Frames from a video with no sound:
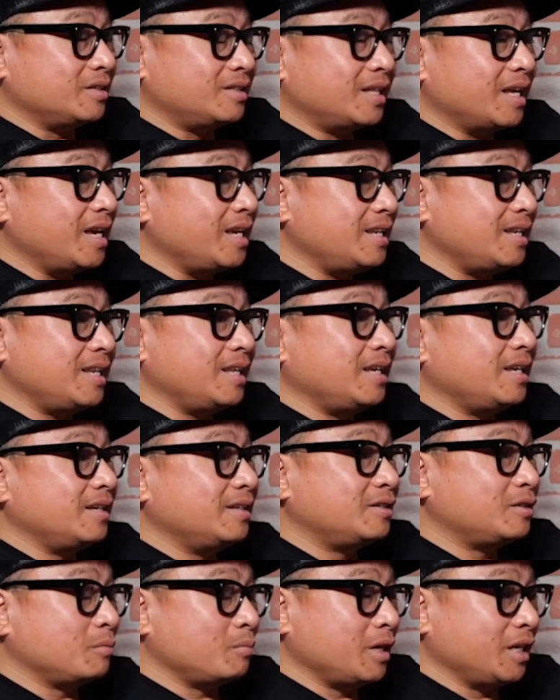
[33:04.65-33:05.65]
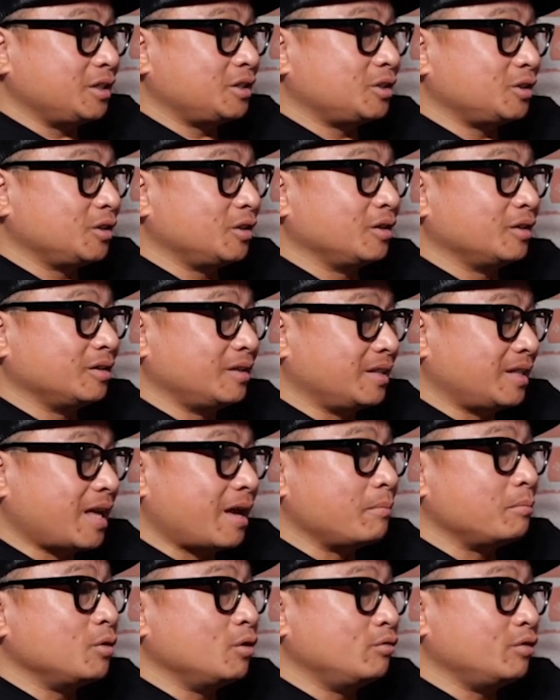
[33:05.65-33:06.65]
they need to make sure
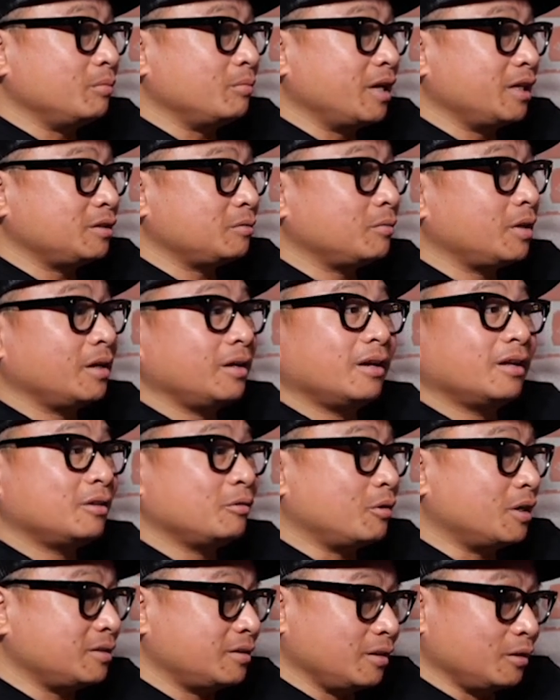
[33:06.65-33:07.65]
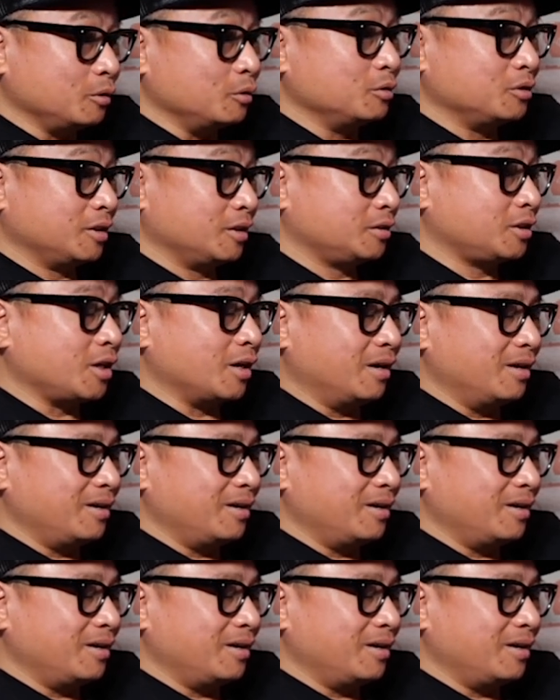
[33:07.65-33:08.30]
that movie makes money. Otherwise, they'll lose their job.